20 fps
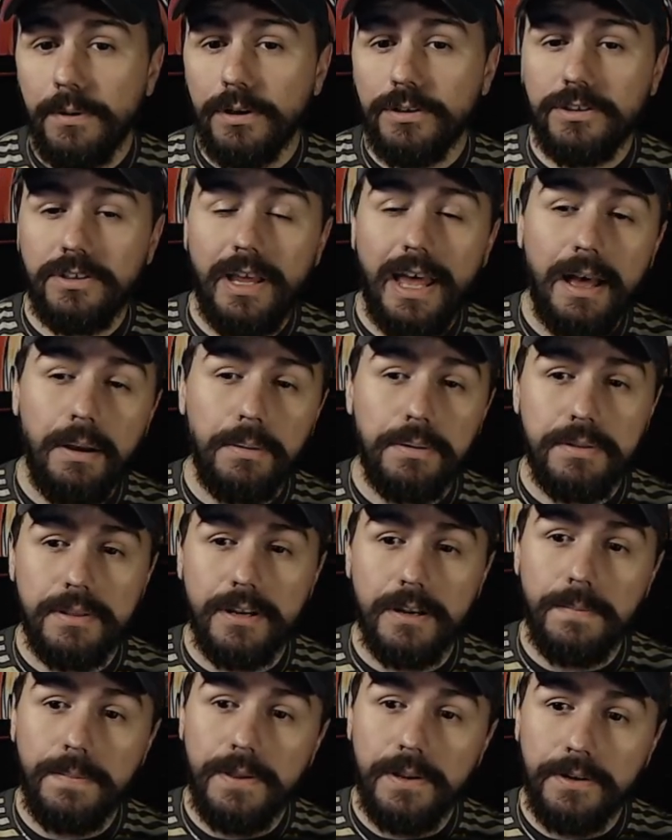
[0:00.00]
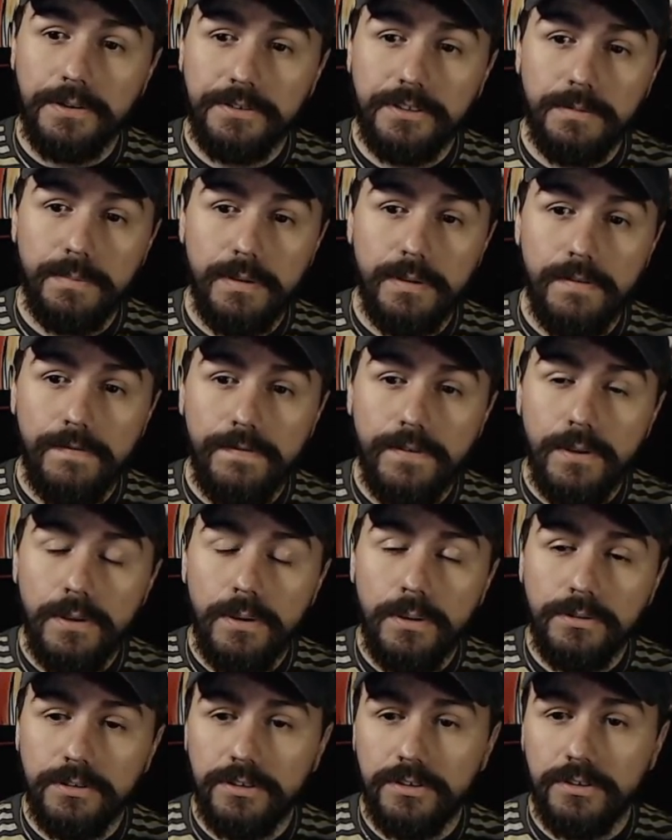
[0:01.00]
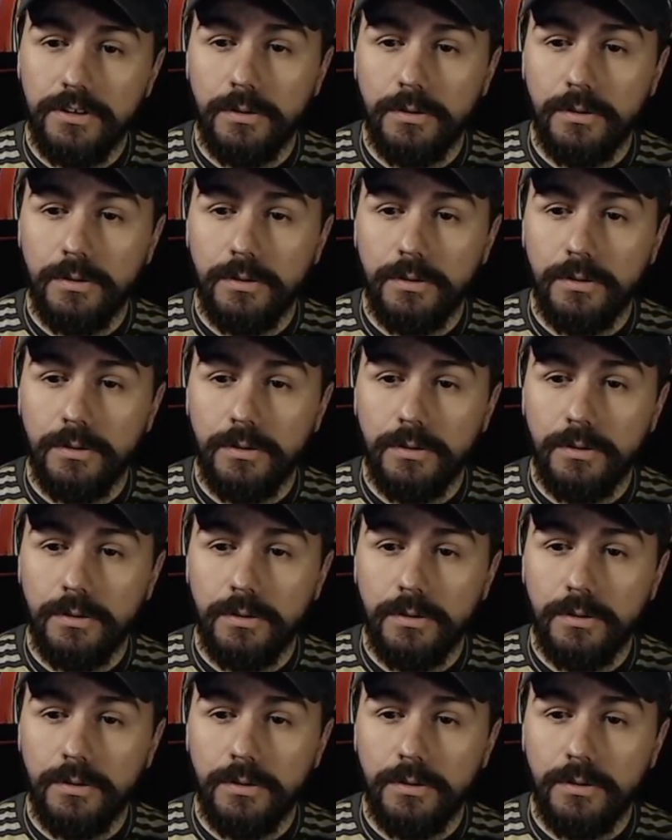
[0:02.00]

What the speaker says: burst tower that appears to be fused.